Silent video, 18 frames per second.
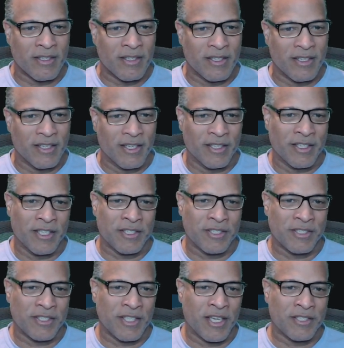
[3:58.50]
and I
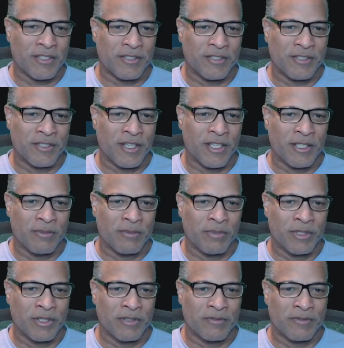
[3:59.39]
stashed a tiny
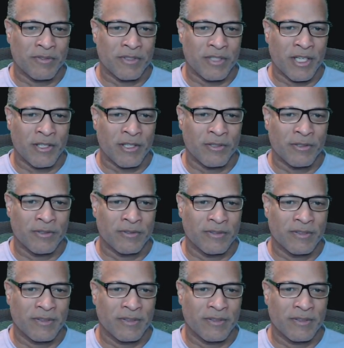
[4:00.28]
bit of Tau.